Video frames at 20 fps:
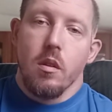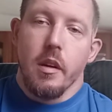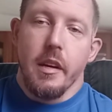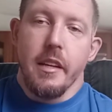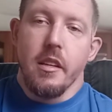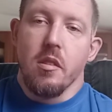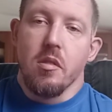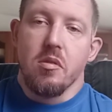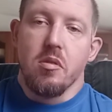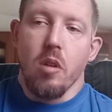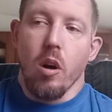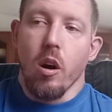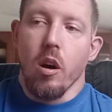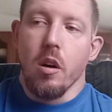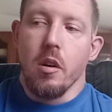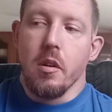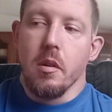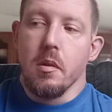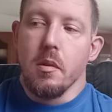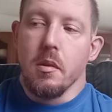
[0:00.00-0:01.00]
He just
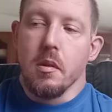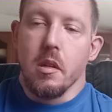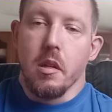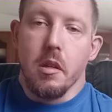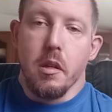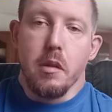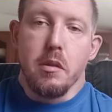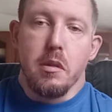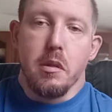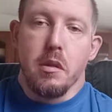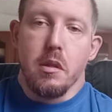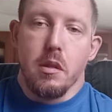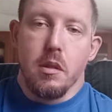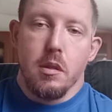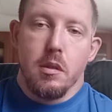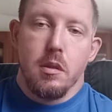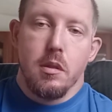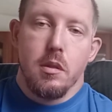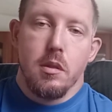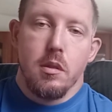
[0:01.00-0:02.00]
started doing conditioning,
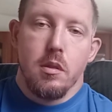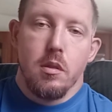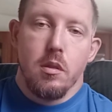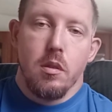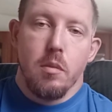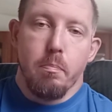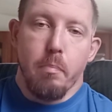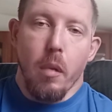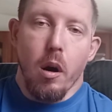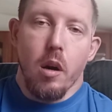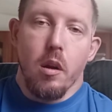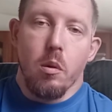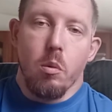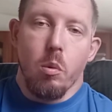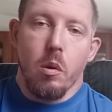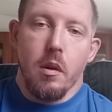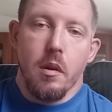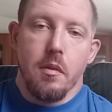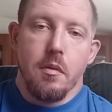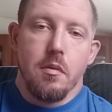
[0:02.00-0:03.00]
body
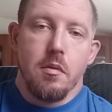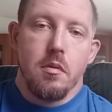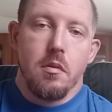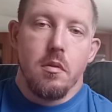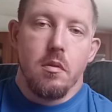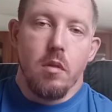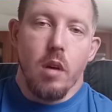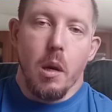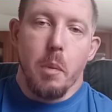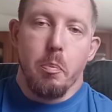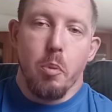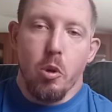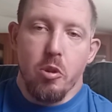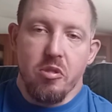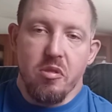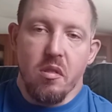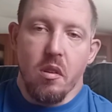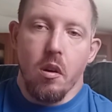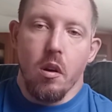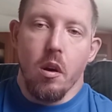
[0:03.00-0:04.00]
weights, like
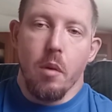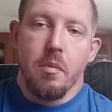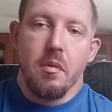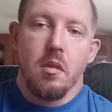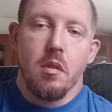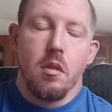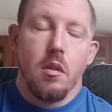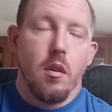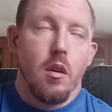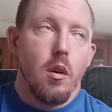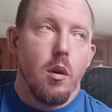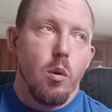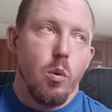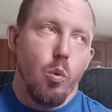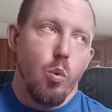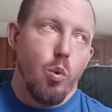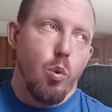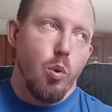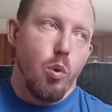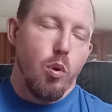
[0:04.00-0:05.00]
push-ups,
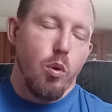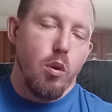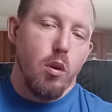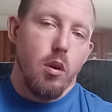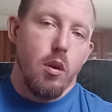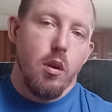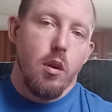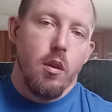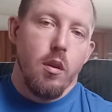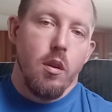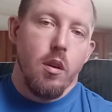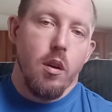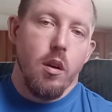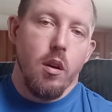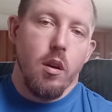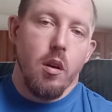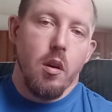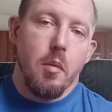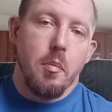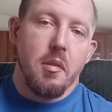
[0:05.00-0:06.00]
or
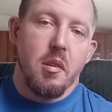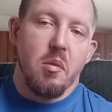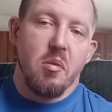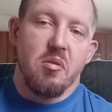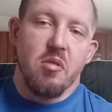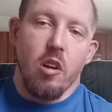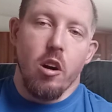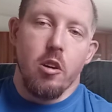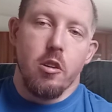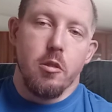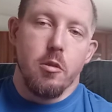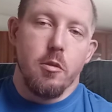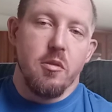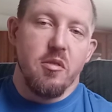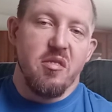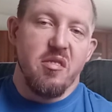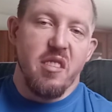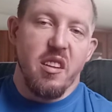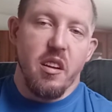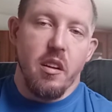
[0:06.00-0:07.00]
he would start doing
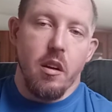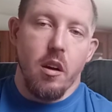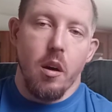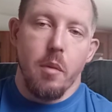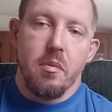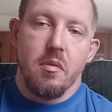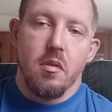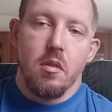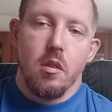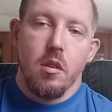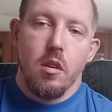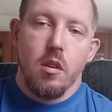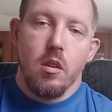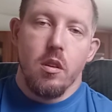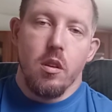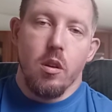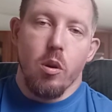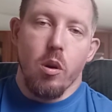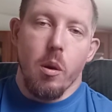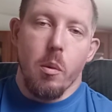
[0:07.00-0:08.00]
sit-ups,
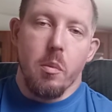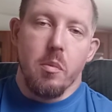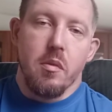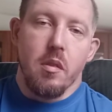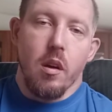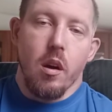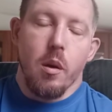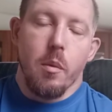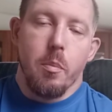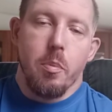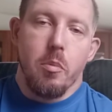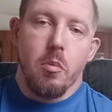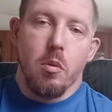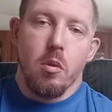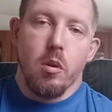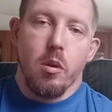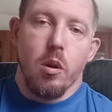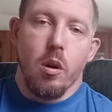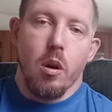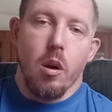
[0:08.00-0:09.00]
you know, every time
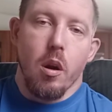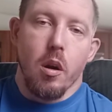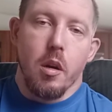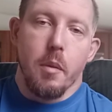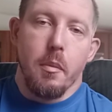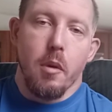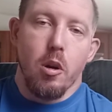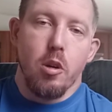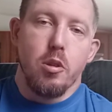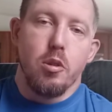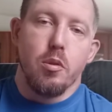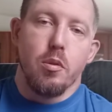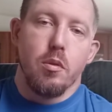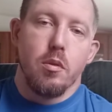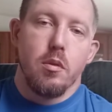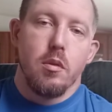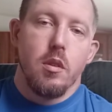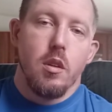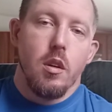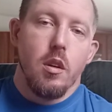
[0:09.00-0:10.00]
through a commercial.
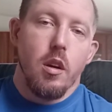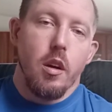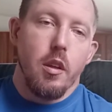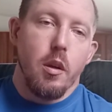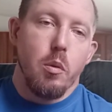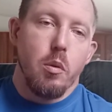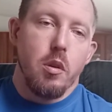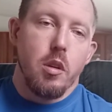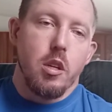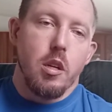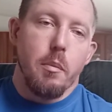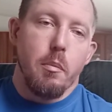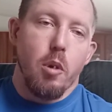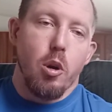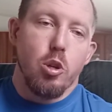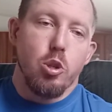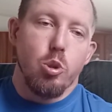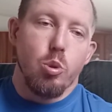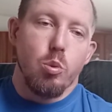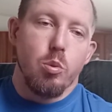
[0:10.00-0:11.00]
And then when the
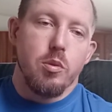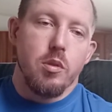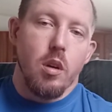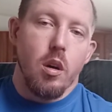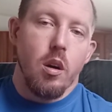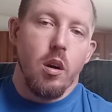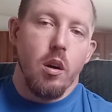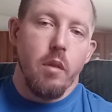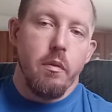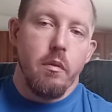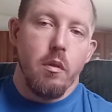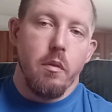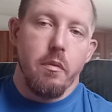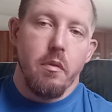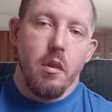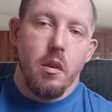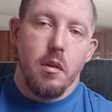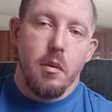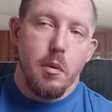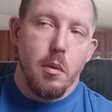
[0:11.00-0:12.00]
commercial was off,
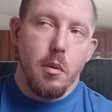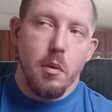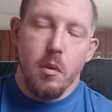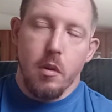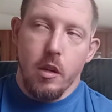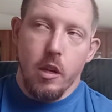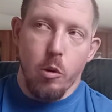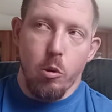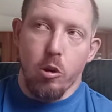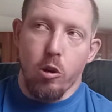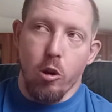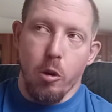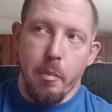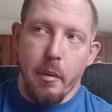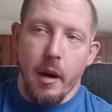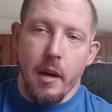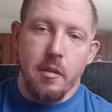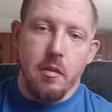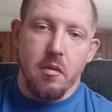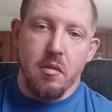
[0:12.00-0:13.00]
he would go
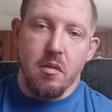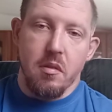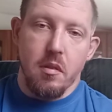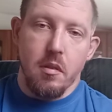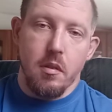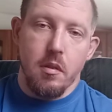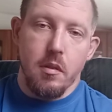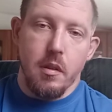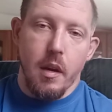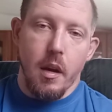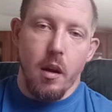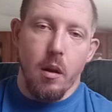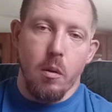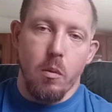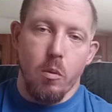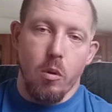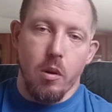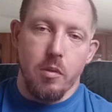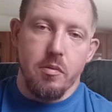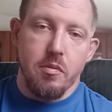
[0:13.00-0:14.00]
back to sitting down
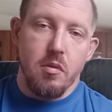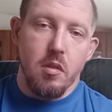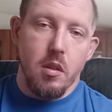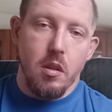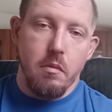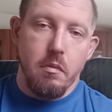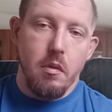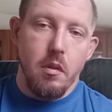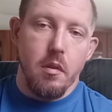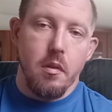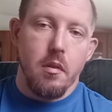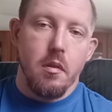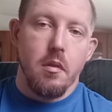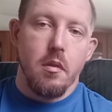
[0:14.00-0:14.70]
and watch TV.